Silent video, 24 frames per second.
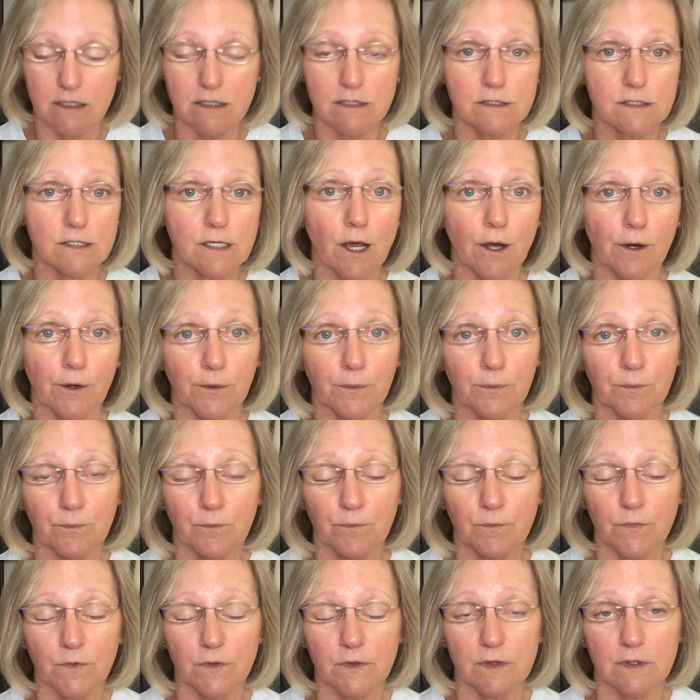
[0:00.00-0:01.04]
So
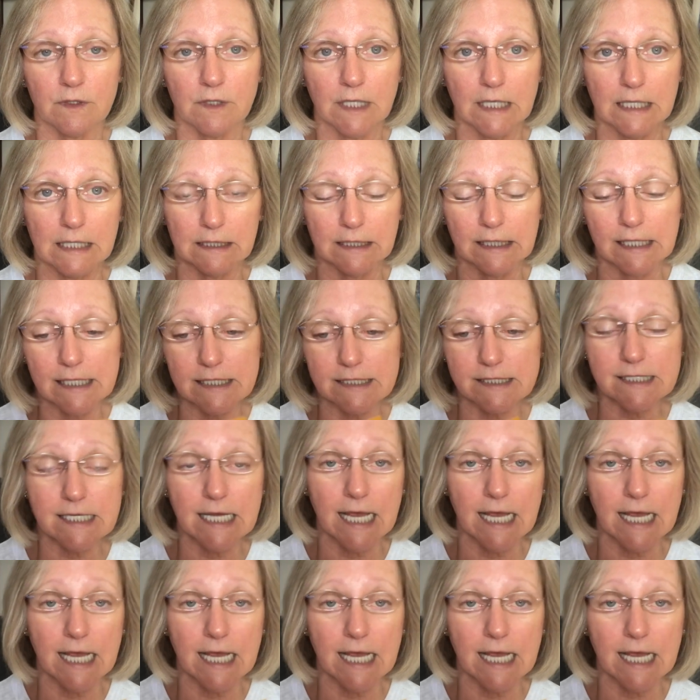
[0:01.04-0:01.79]
in this